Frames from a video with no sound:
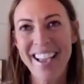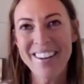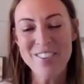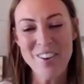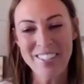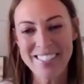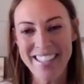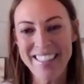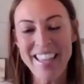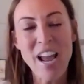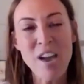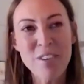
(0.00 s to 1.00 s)
I don't know how to say
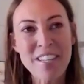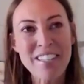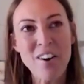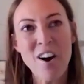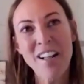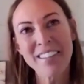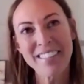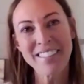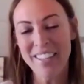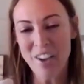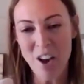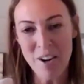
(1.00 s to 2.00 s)
that. I wouldn't call it
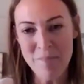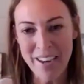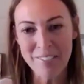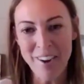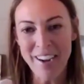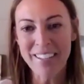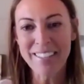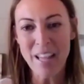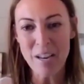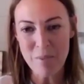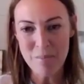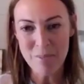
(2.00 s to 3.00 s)
like automatic writing. A
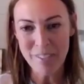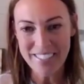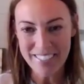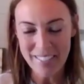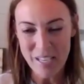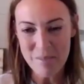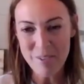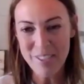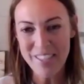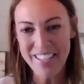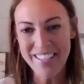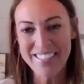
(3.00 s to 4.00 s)
lot of people like to
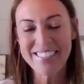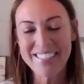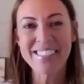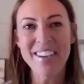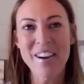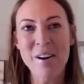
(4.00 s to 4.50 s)
label things,